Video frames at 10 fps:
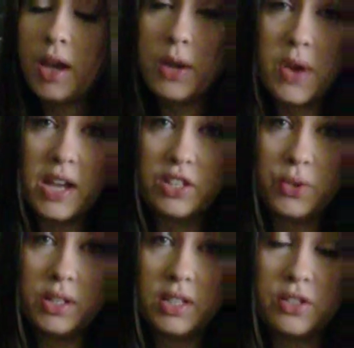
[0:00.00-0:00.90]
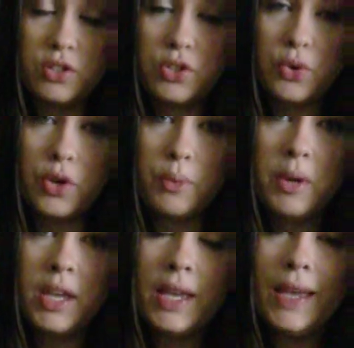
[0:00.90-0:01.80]
Iraq during Desert Storm,
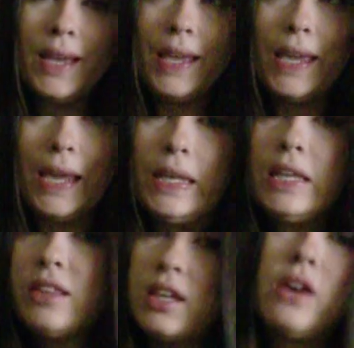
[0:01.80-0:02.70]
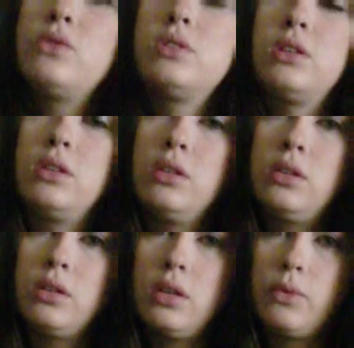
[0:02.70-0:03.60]
80,000
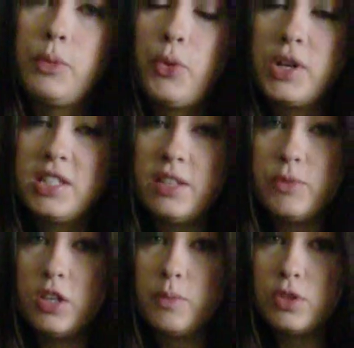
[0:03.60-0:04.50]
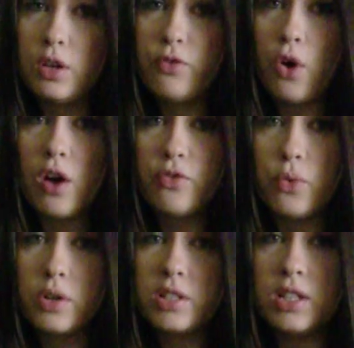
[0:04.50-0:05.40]
reported symptoms of Gulf
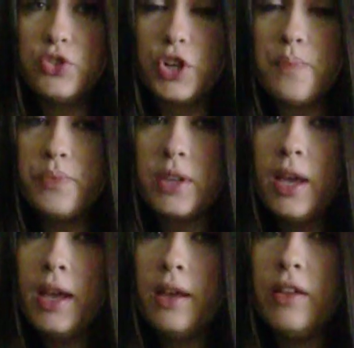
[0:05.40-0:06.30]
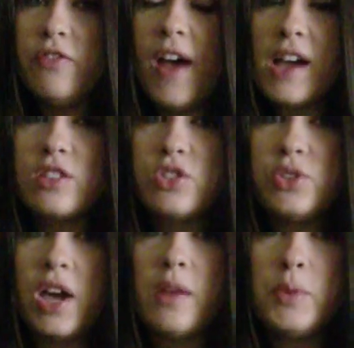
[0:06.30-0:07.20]
War syndrome. In fact,
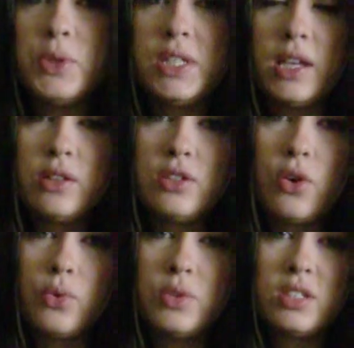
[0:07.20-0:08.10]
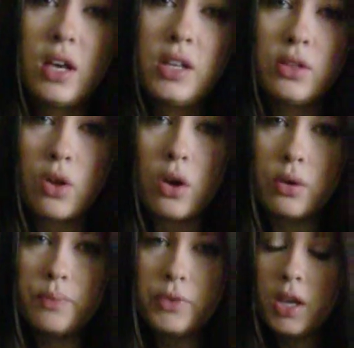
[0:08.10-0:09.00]
Saddam Hussein's own son-in-law
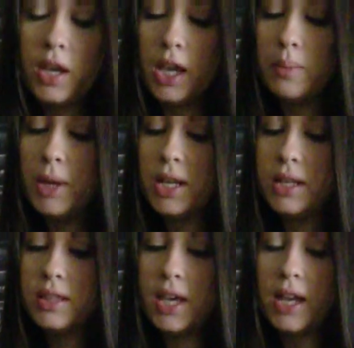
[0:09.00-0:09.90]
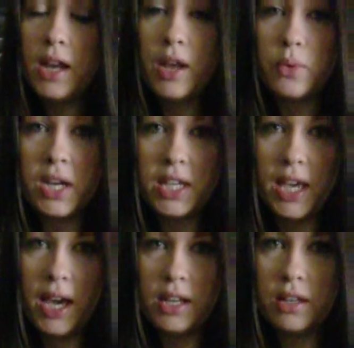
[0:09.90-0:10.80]
admitted that Iraq
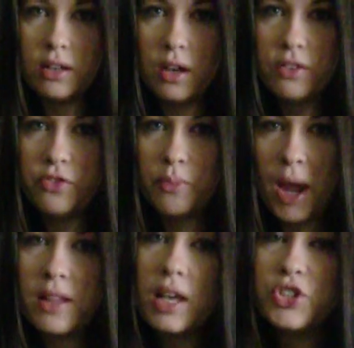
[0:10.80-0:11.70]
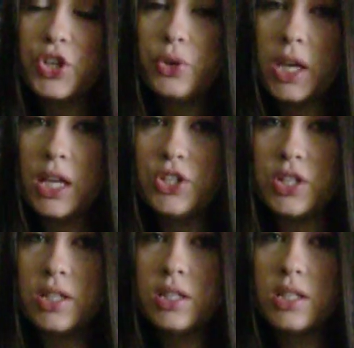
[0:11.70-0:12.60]
had enough biological
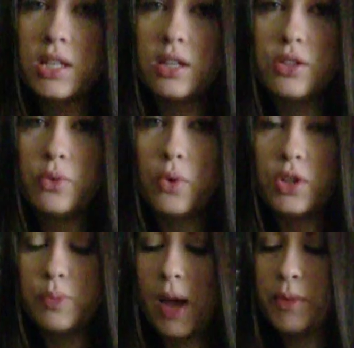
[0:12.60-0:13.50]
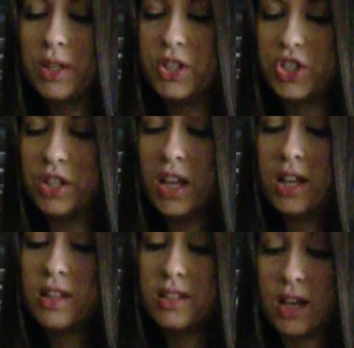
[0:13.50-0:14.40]
agents to kill the world's population
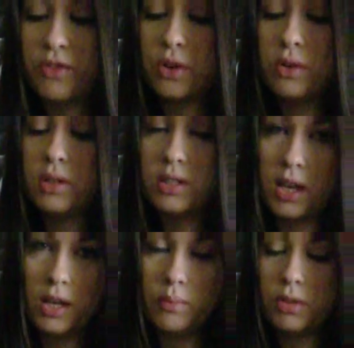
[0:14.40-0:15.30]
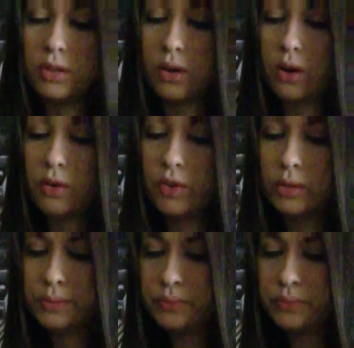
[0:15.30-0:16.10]
several times over.